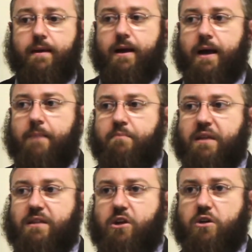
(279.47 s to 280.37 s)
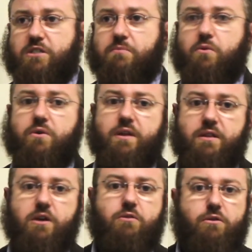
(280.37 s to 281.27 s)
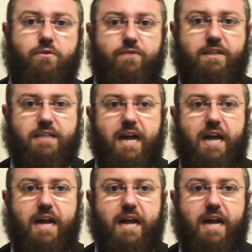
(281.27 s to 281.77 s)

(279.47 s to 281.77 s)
It costs more than the owner to fix